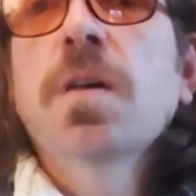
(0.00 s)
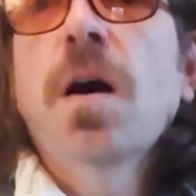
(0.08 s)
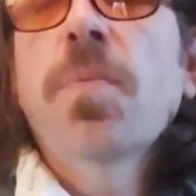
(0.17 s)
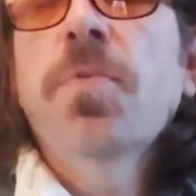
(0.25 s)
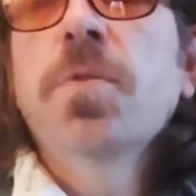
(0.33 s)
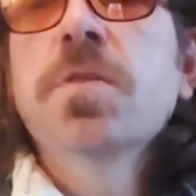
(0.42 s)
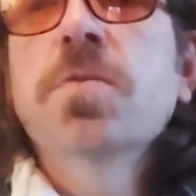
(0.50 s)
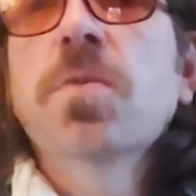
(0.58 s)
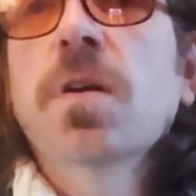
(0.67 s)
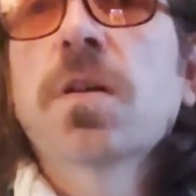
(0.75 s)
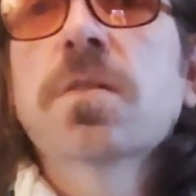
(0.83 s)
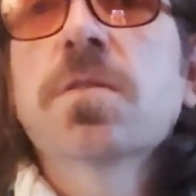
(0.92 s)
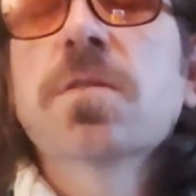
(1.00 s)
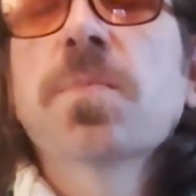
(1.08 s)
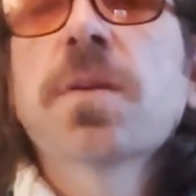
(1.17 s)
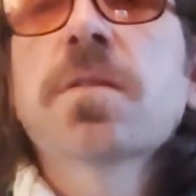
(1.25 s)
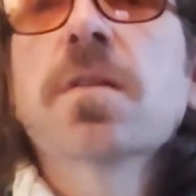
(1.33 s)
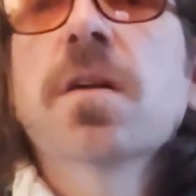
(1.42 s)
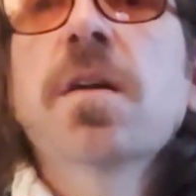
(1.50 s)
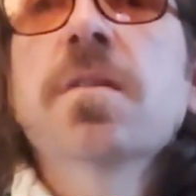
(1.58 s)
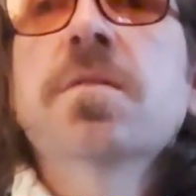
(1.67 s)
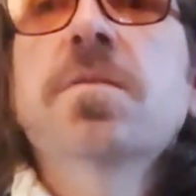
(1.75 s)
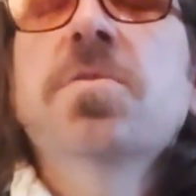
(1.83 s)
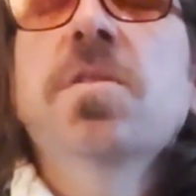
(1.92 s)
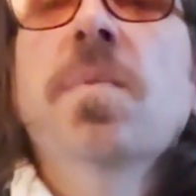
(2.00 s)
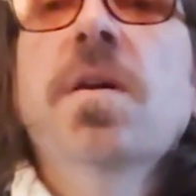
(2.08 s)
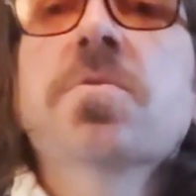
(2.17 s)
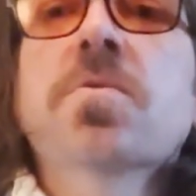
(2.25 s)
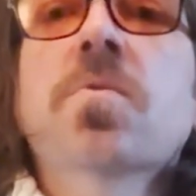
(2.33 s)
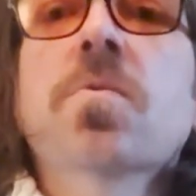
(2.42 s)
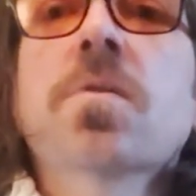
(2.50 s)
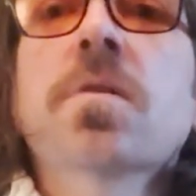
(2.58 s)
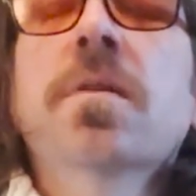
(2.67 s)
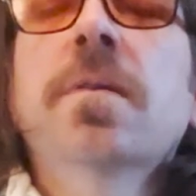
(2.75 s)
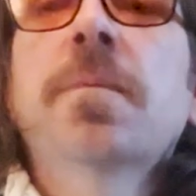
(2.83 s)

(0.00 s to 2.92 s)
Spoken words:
top three strings just makes a nice G major chord.